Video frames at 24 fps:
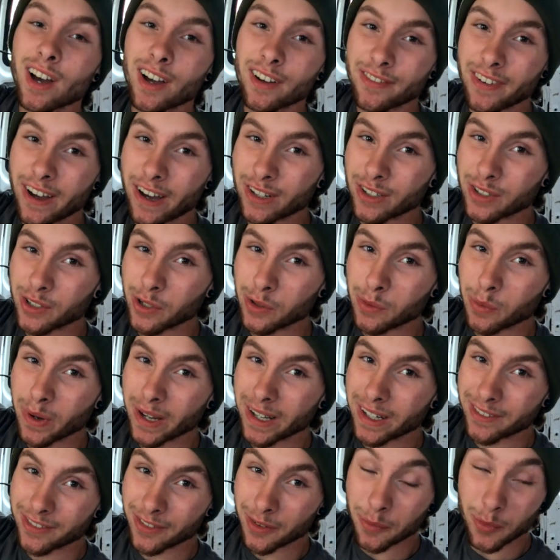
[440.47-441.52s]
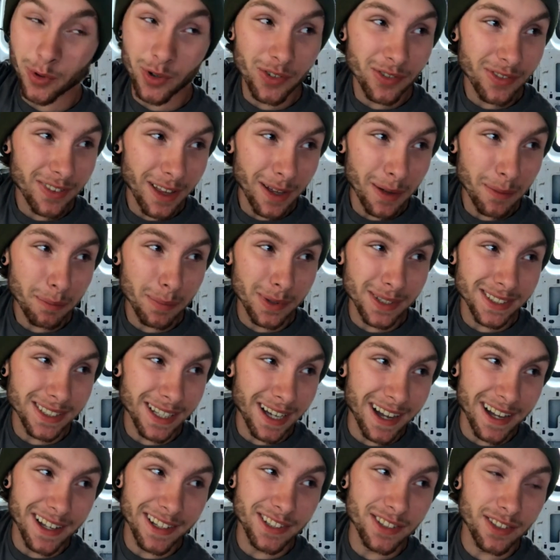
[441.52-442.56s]
not found a good way to remove them
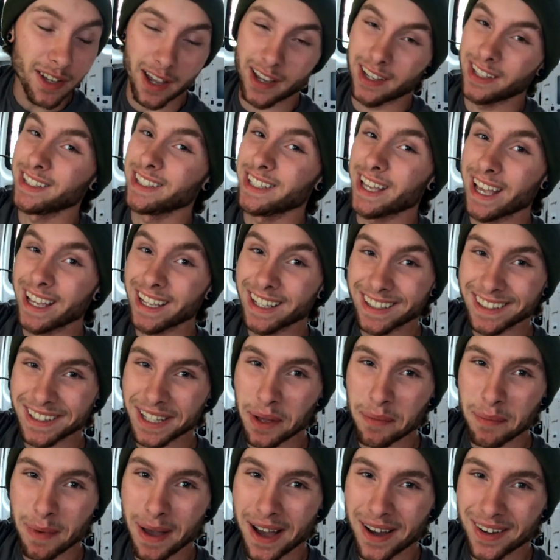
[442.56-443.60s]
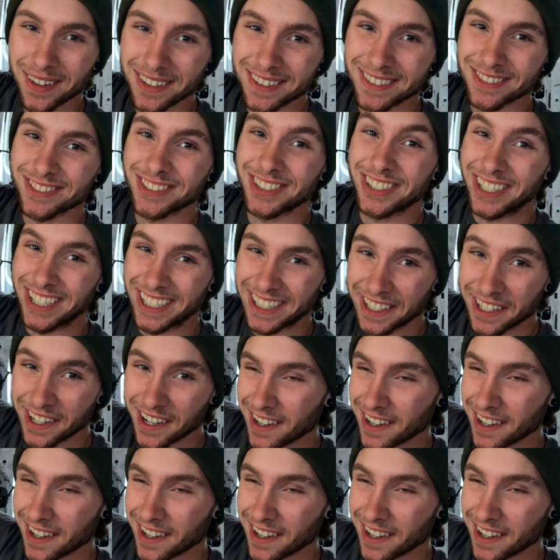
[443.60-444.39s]
besides yanking them out really